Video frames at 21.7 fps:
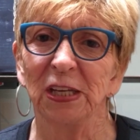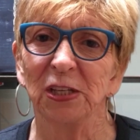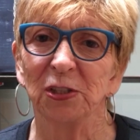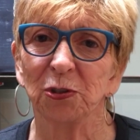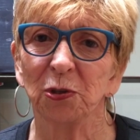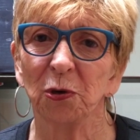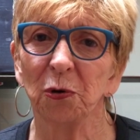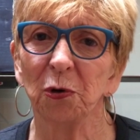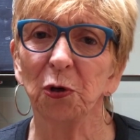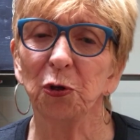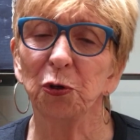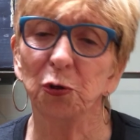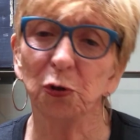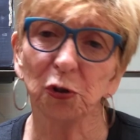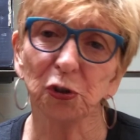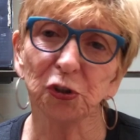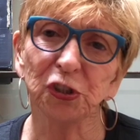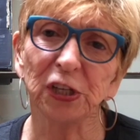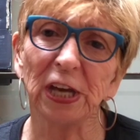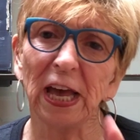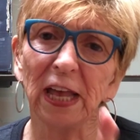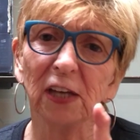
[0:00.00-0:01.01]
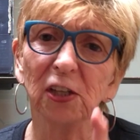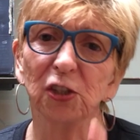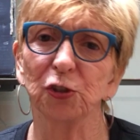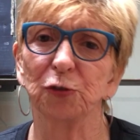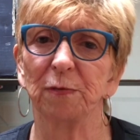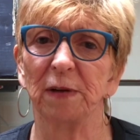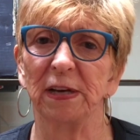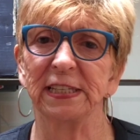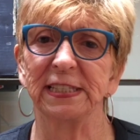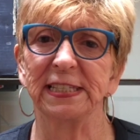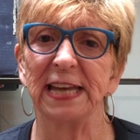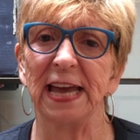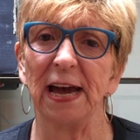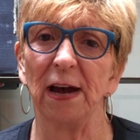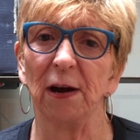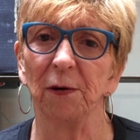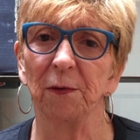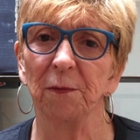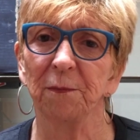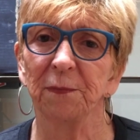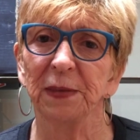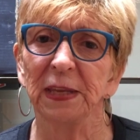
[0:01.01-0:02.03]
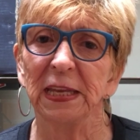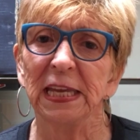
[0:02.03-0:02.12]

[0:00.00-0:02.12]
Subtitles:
So your challenge right now